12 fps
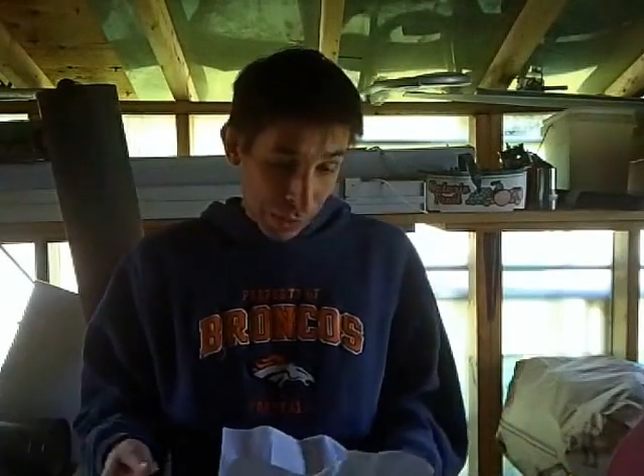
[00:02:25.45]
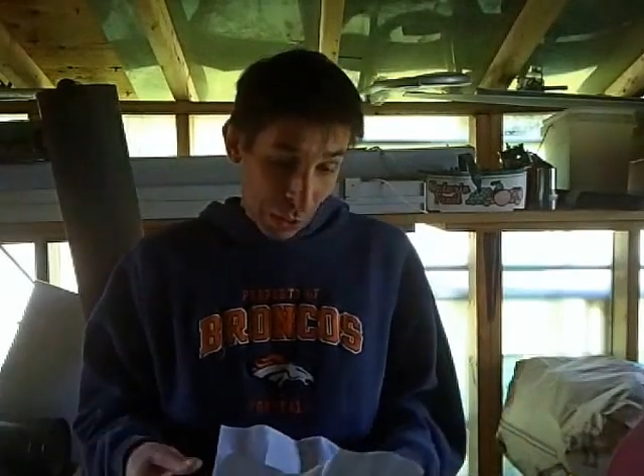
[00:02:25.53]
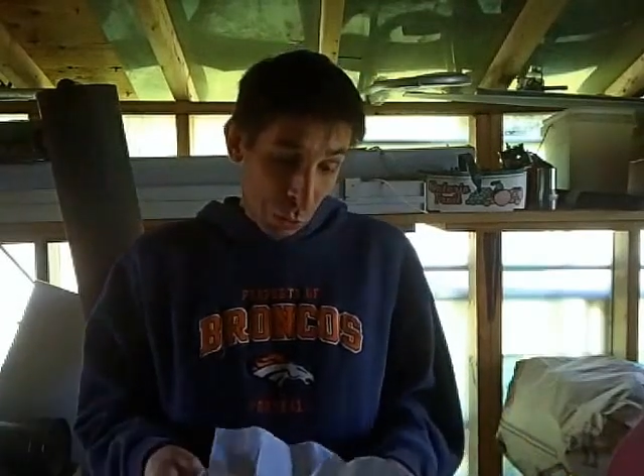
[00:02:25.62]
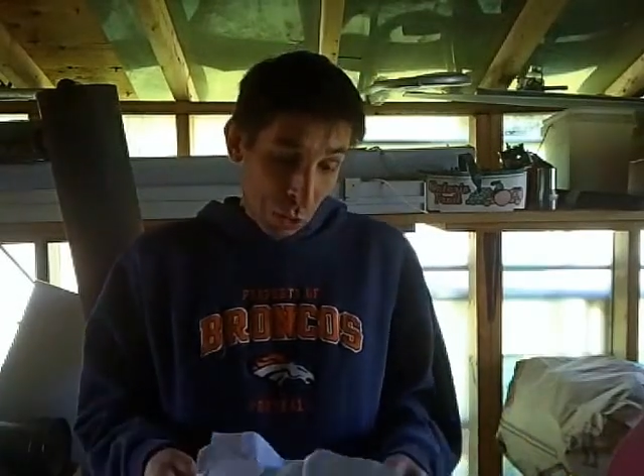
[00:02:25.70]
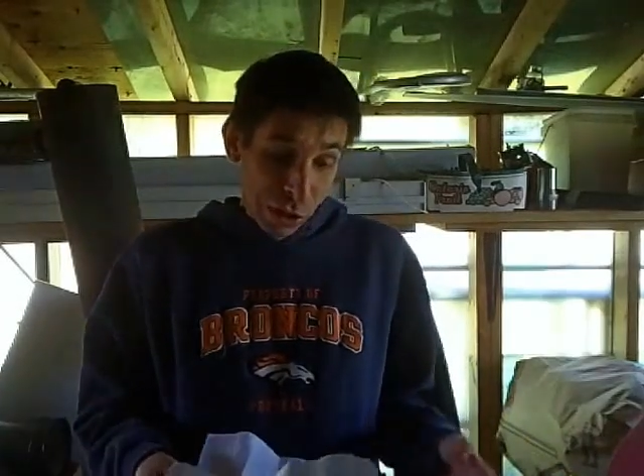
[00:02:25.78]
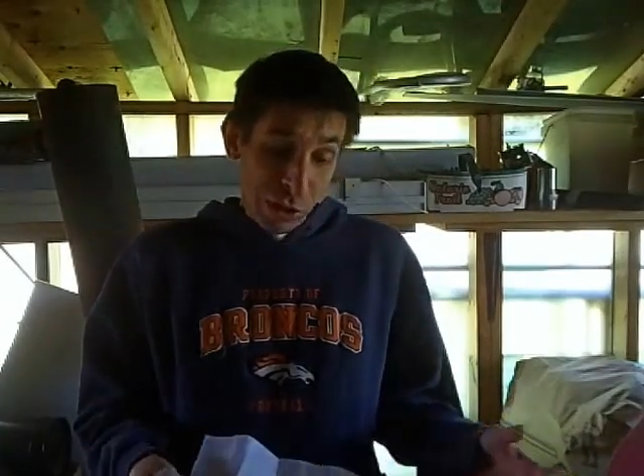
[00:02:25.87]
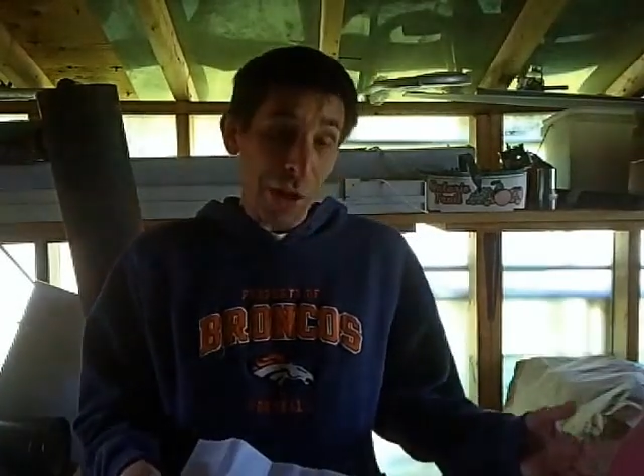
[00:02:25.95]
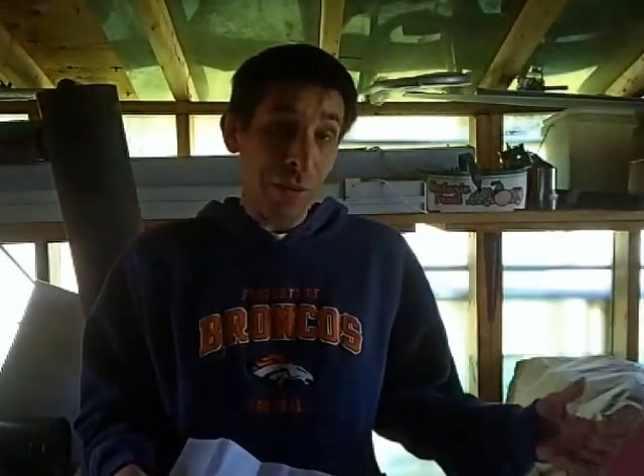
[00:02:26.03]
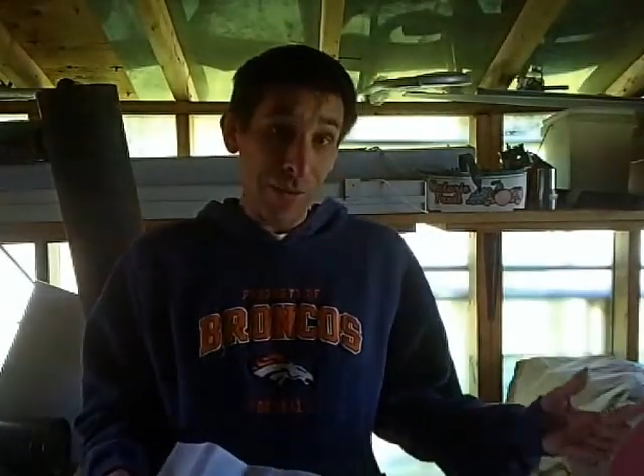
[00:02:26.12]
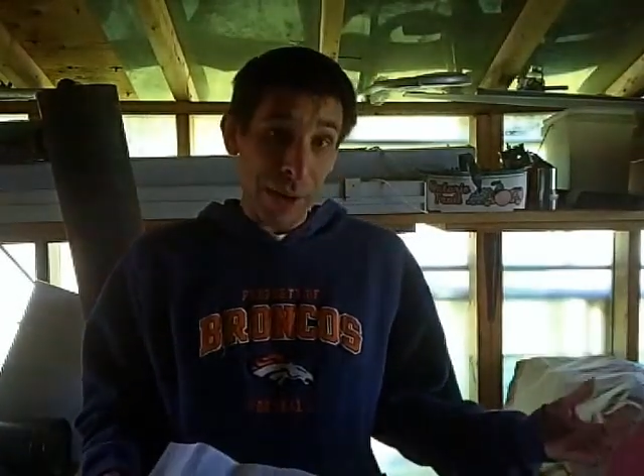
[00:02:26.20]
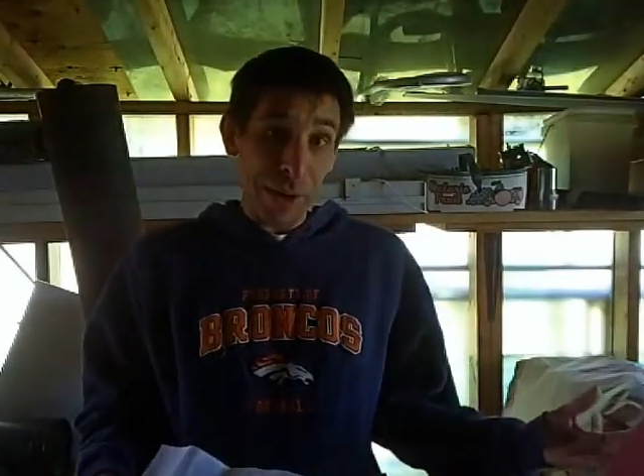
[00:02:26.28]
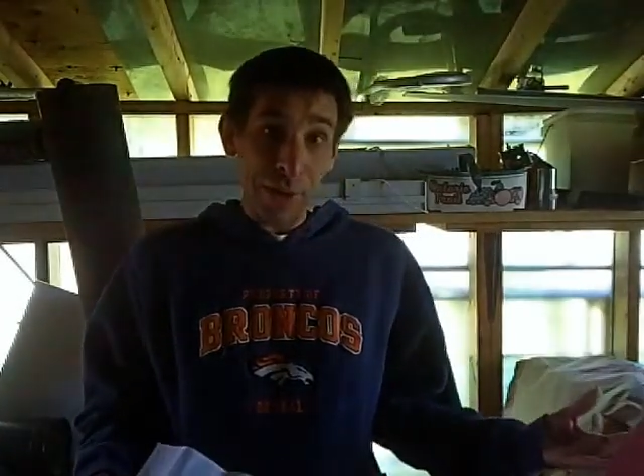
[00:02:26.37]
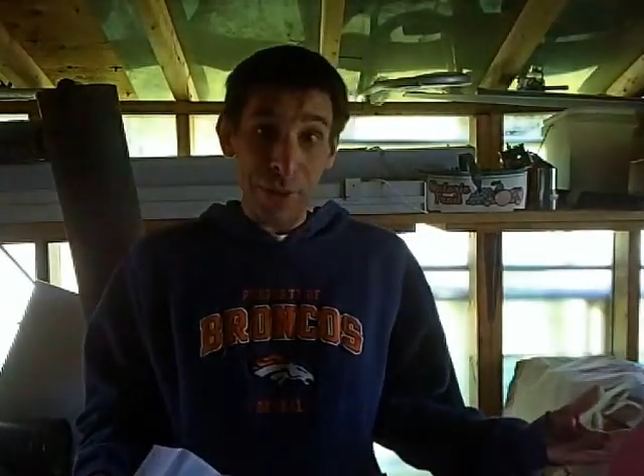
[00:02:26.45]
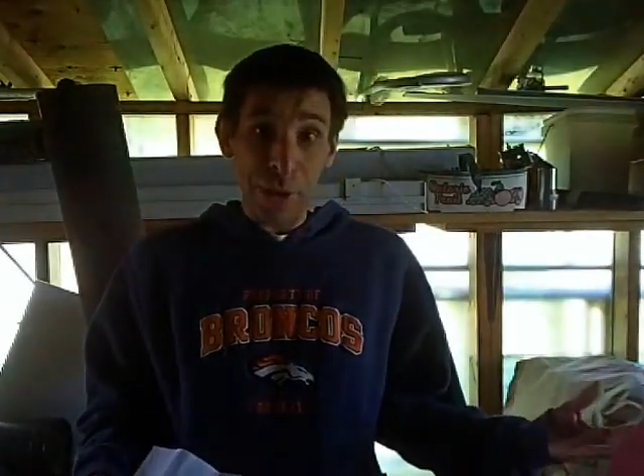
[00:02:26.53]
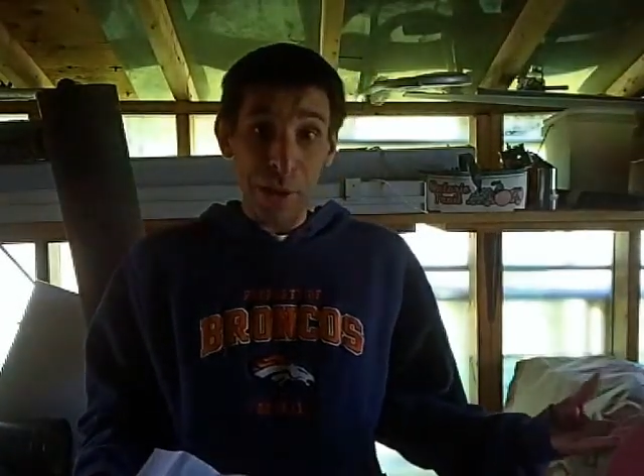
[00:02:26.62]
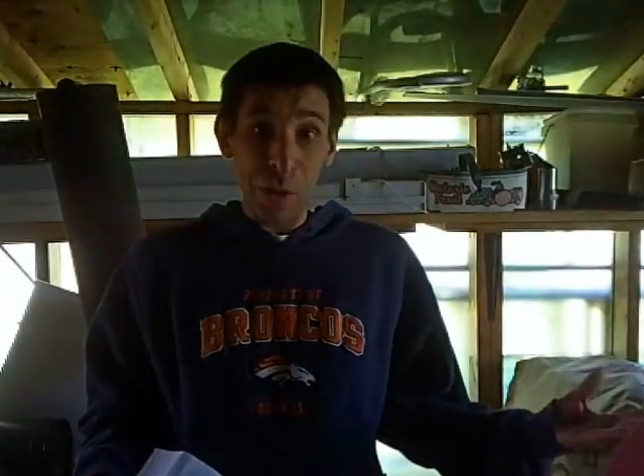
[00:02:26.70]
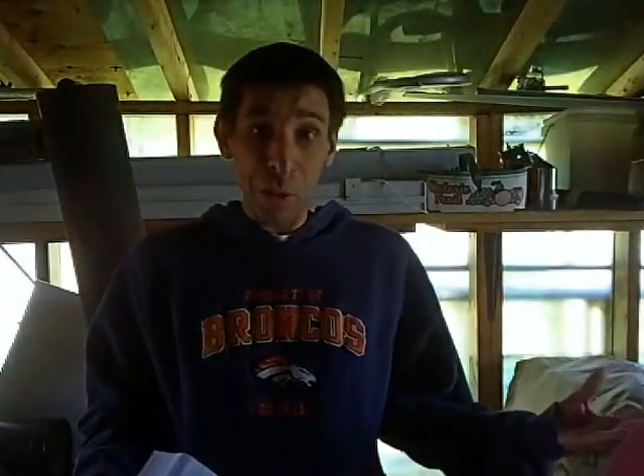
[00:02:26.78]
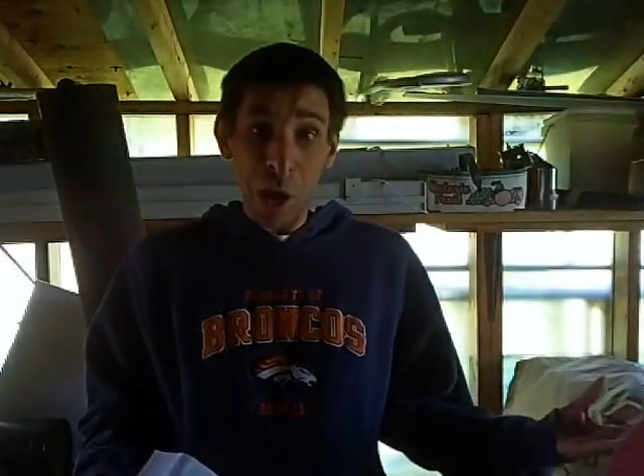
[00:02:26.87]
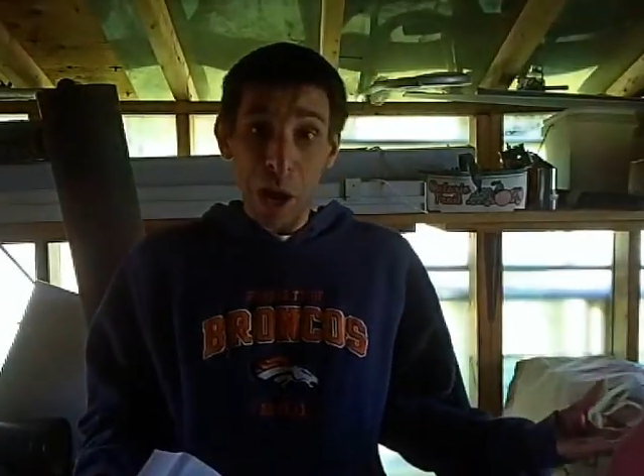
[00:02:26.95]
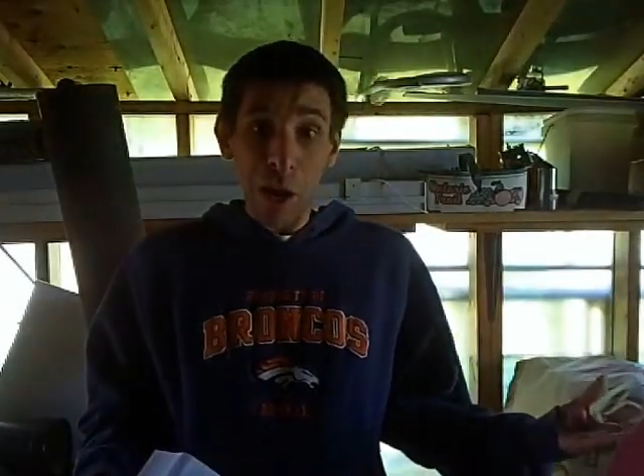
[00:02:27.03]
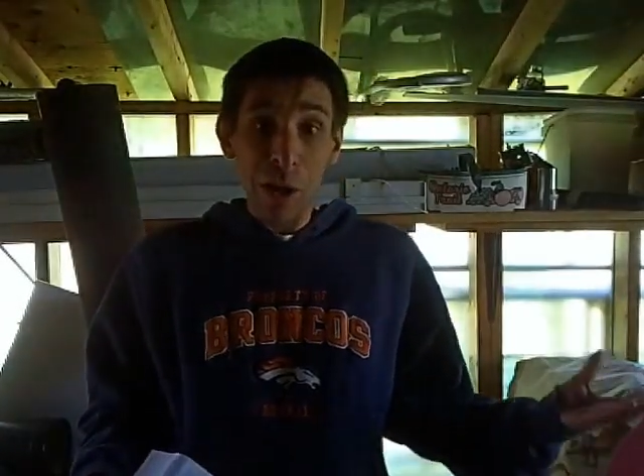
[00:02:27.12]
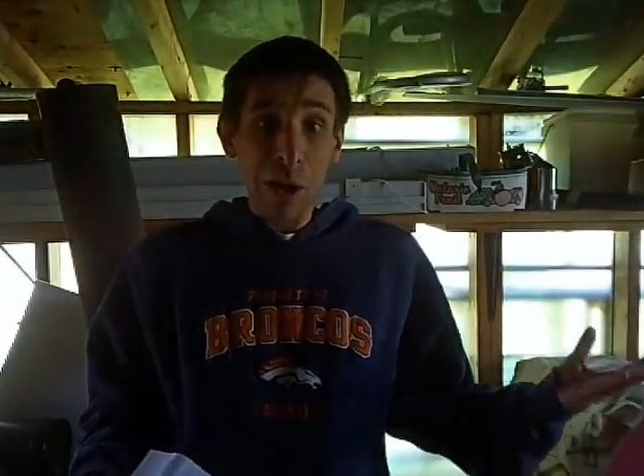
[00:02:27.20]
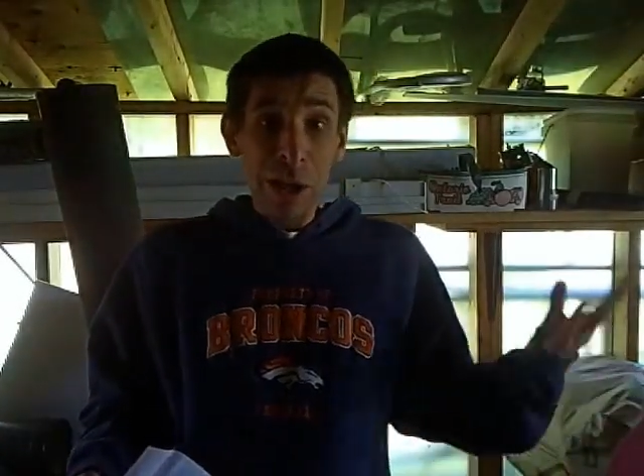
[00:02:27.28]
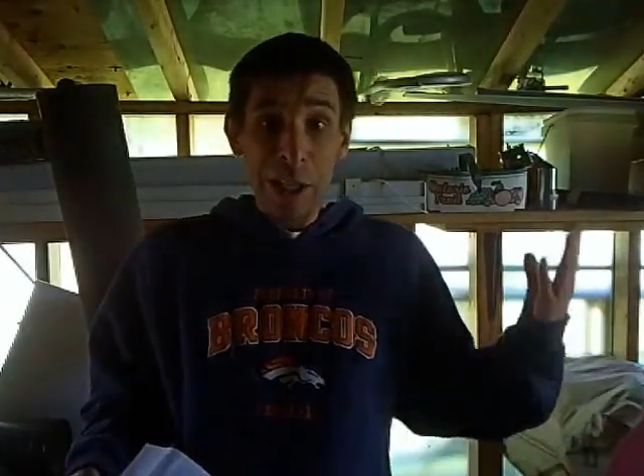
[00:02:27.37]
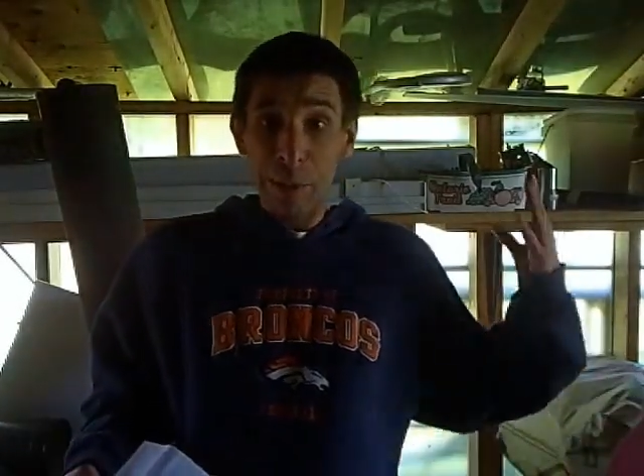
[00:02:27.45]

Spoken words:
It works out very, very well.